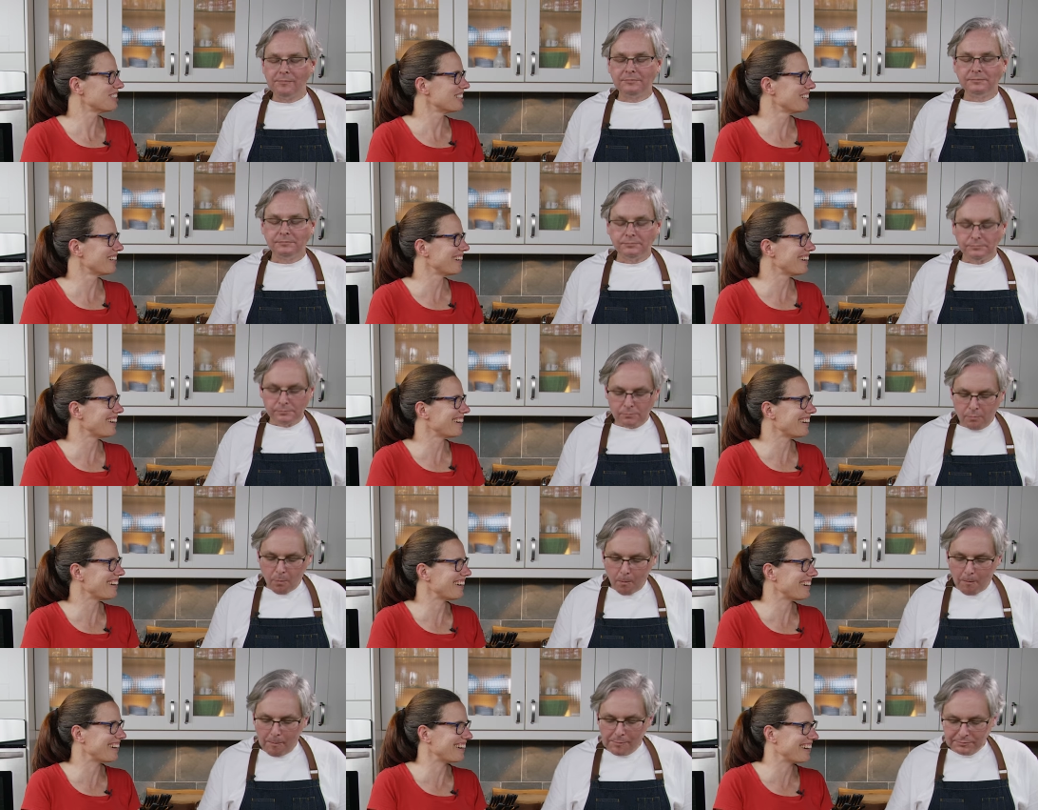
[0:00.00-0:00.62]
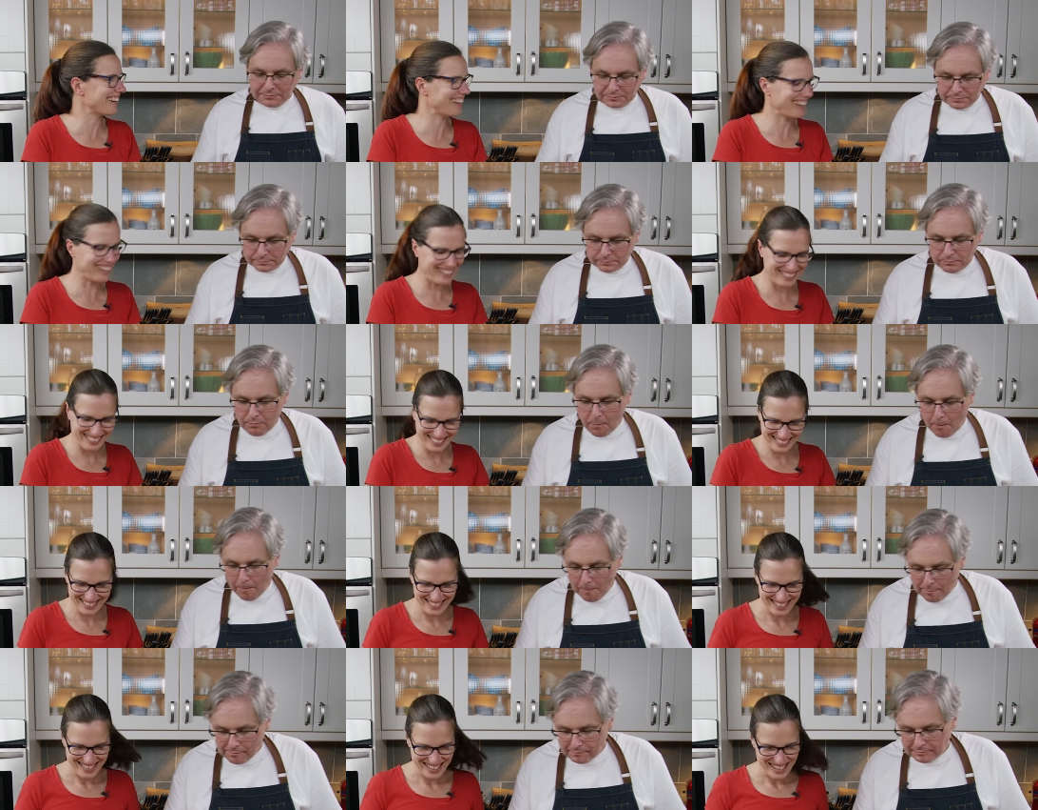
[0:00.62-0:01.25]
Speaker 1: we
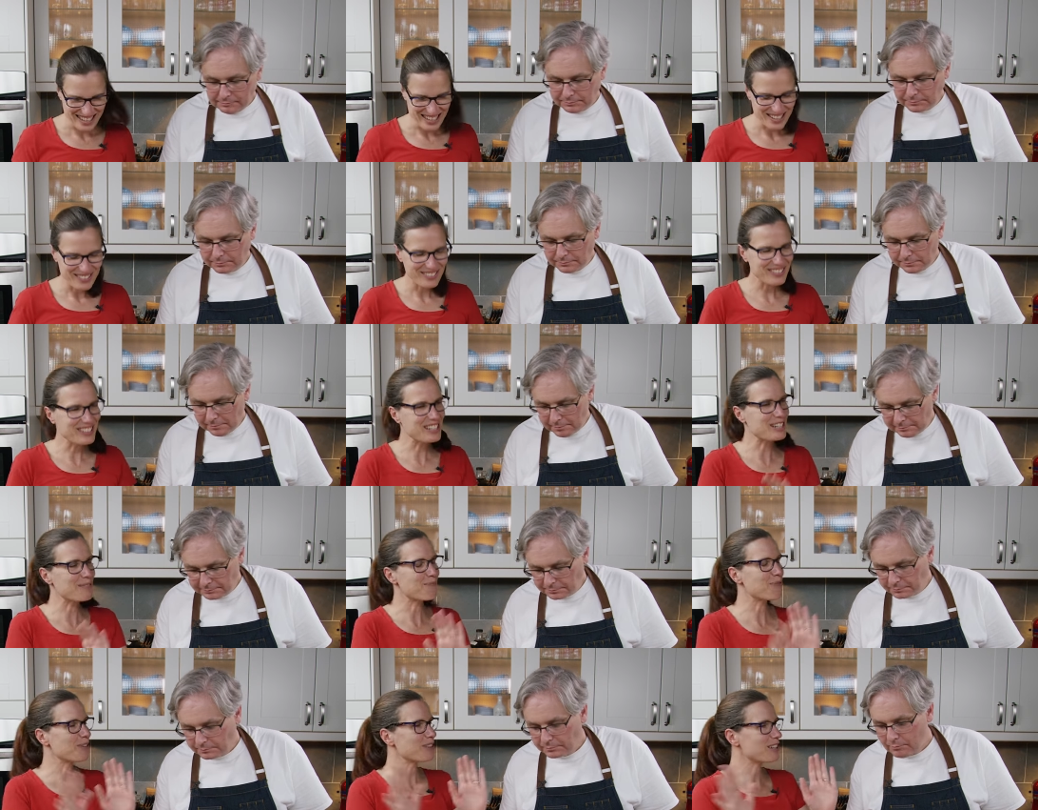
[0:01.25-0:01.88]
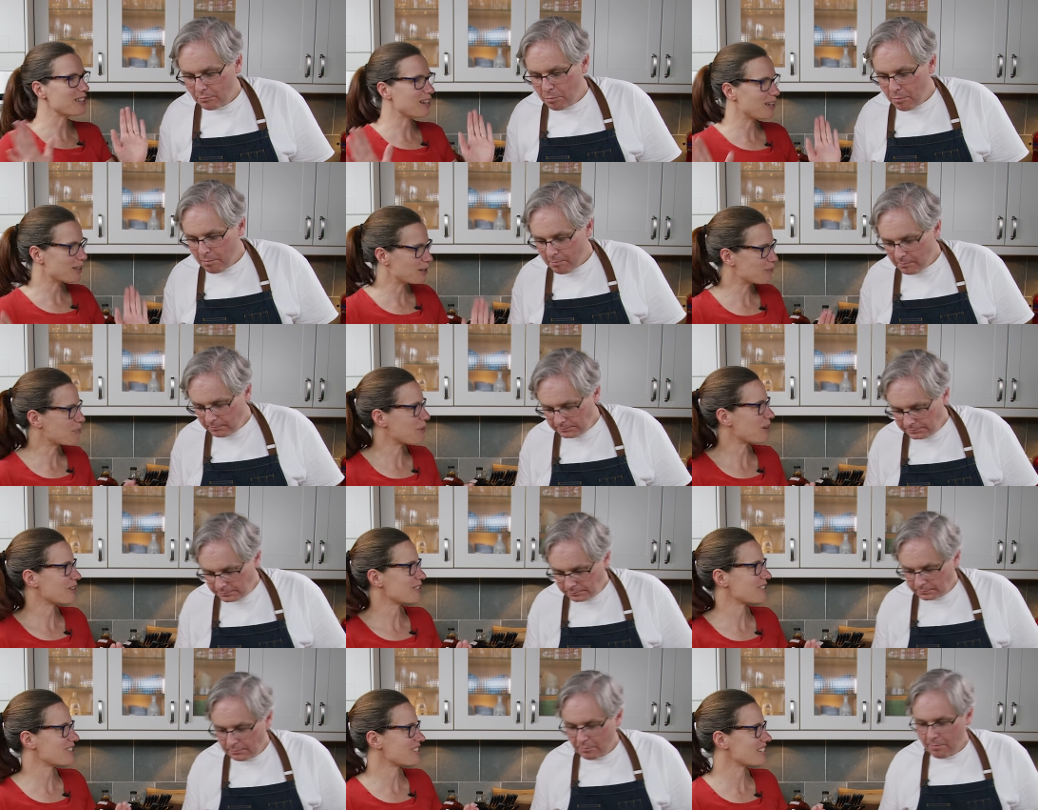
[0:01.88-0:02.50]
need to put the
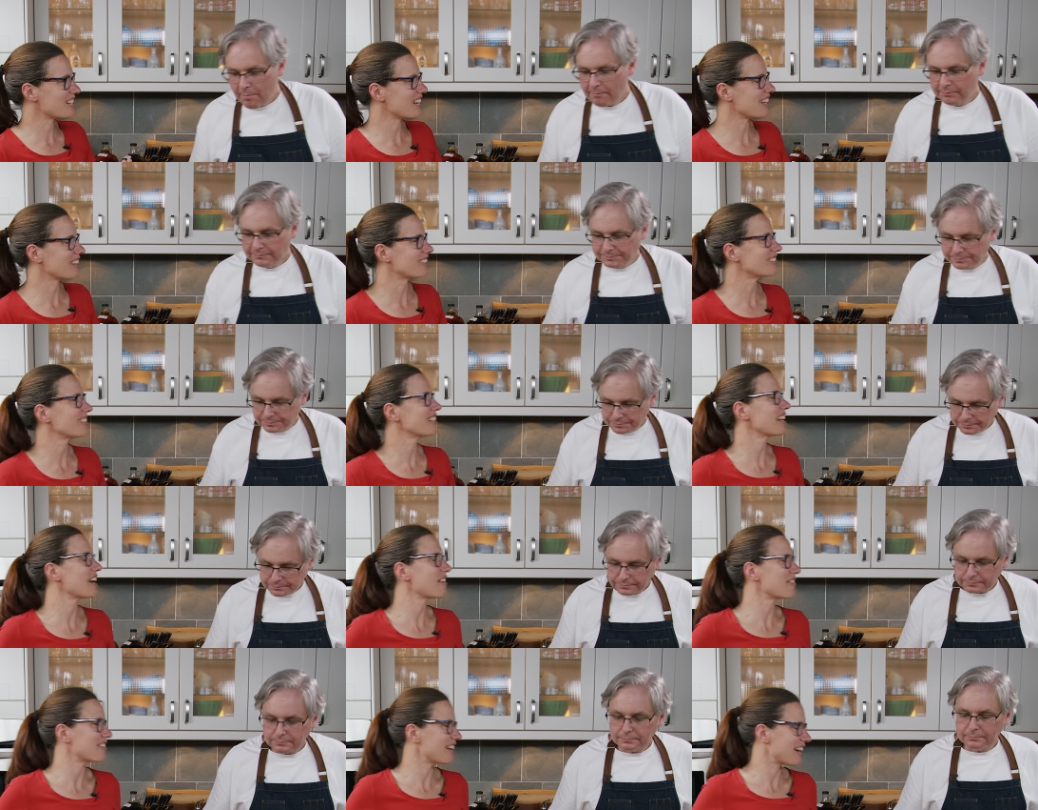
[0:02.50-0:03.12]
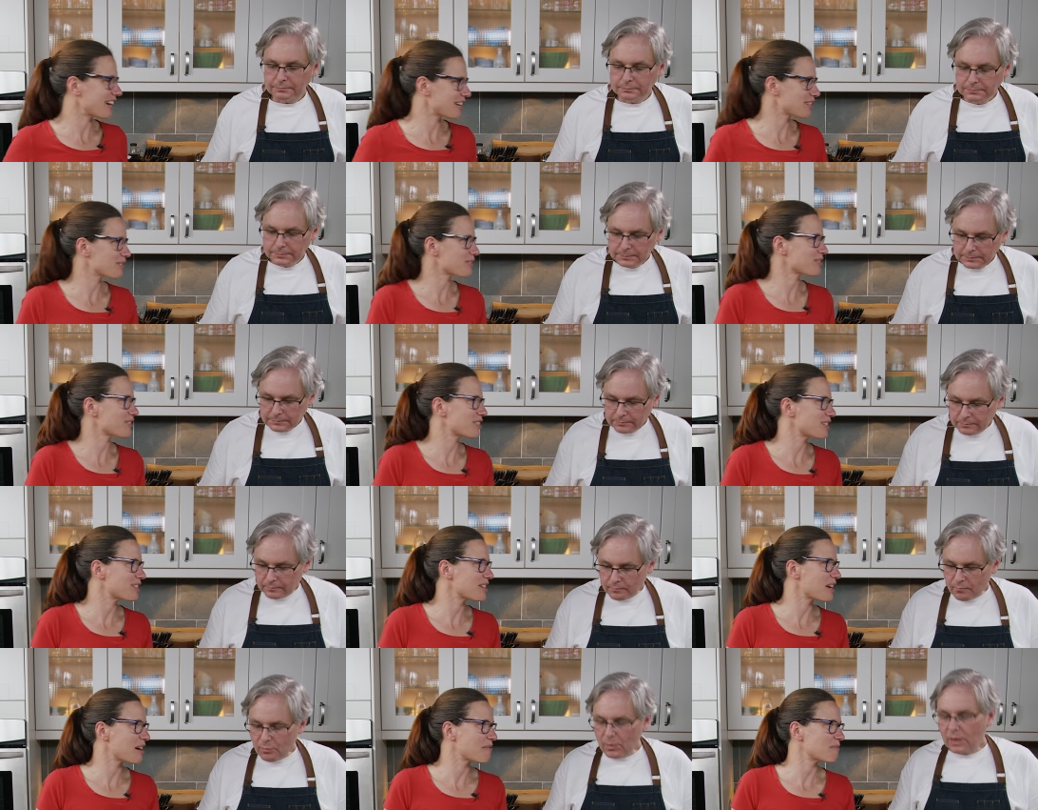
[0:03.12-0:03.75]
other parts together and have an
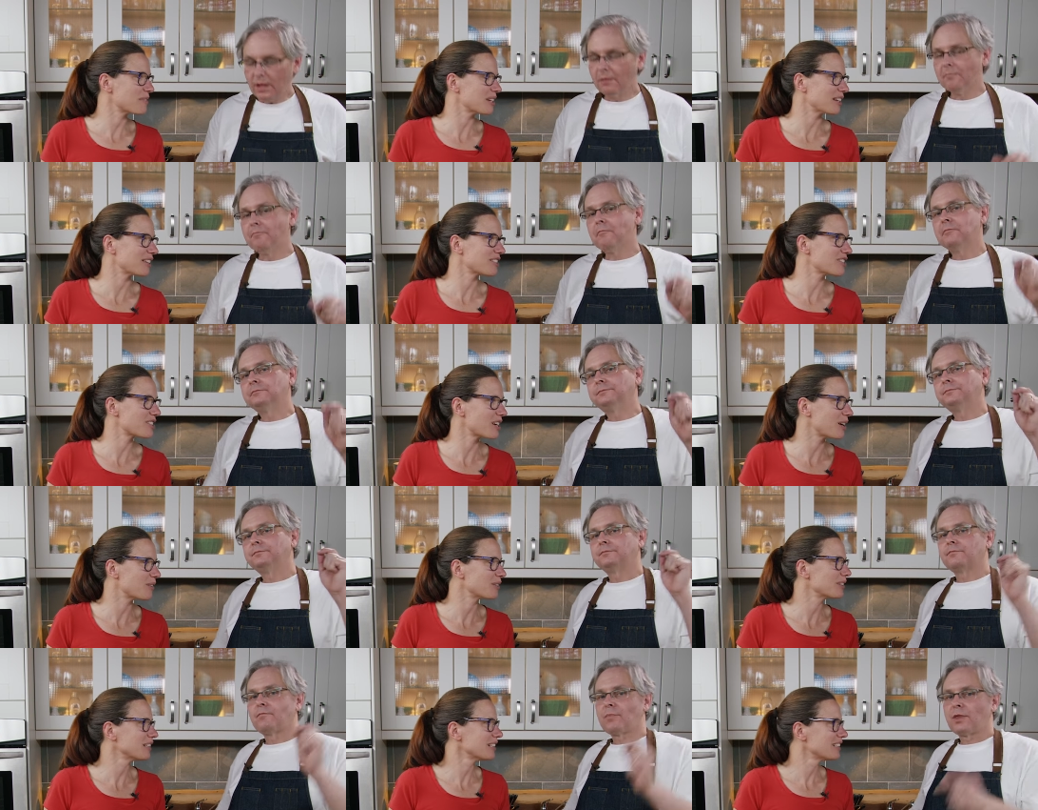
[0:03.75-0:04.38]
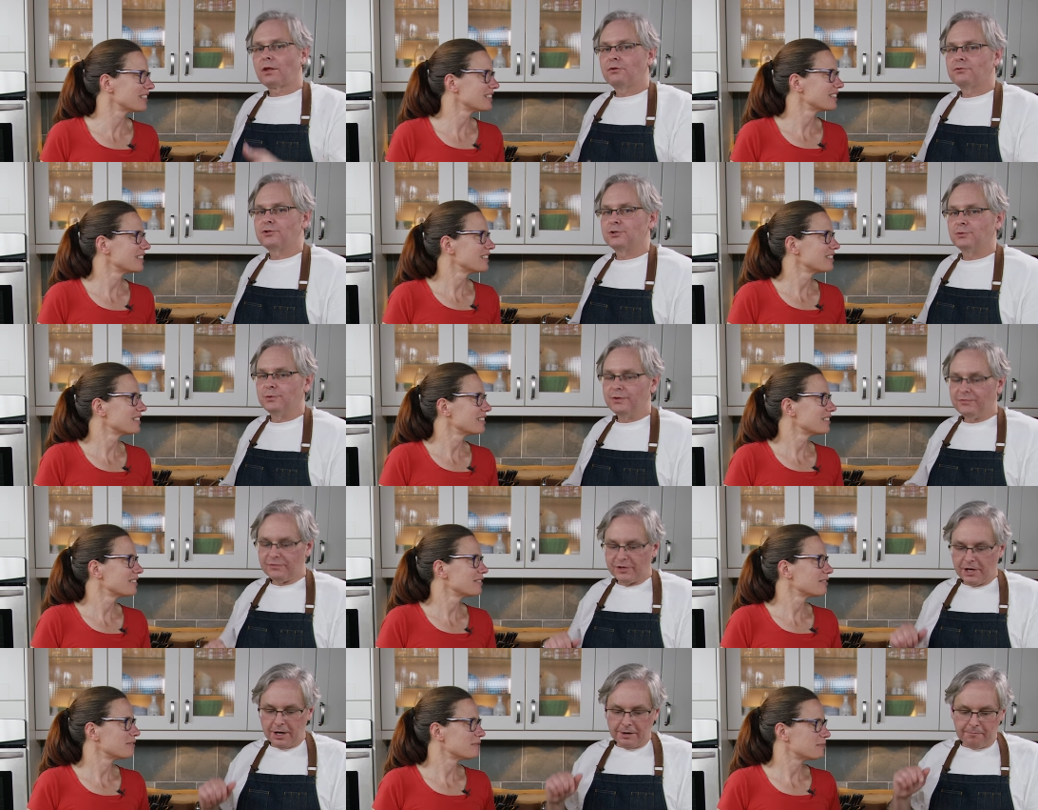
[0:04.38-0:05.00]
actual sit down meal, shall we?
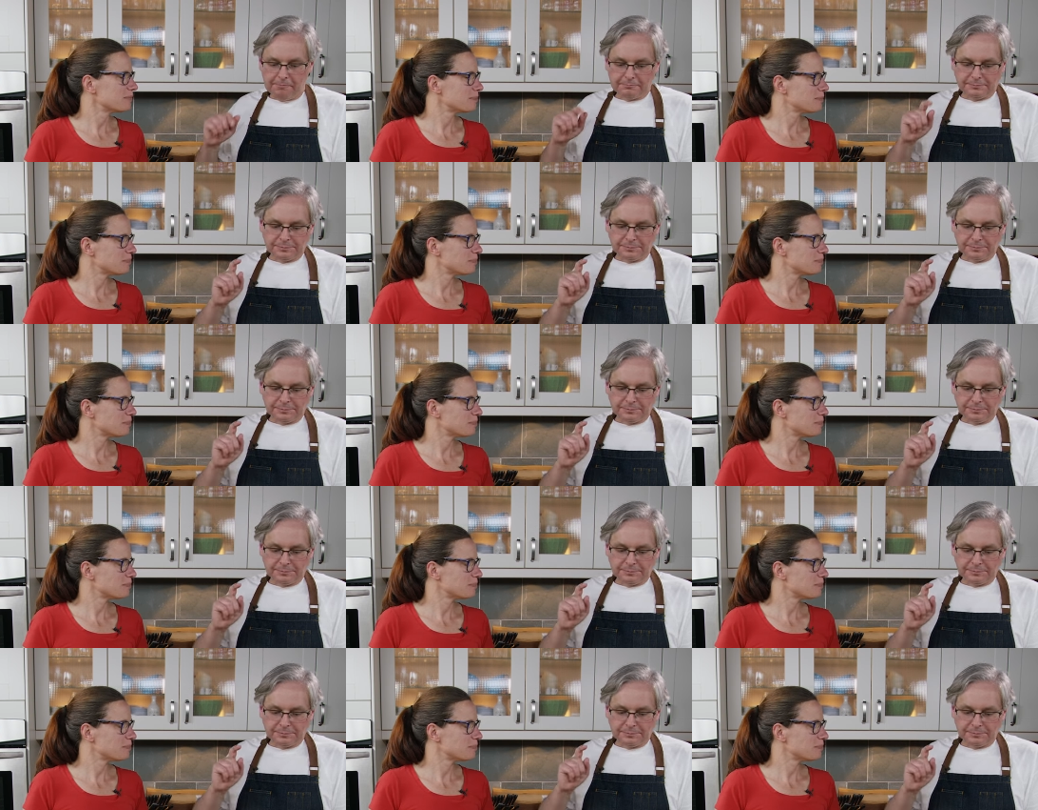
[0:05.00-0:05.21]
Speaker 2: So we've got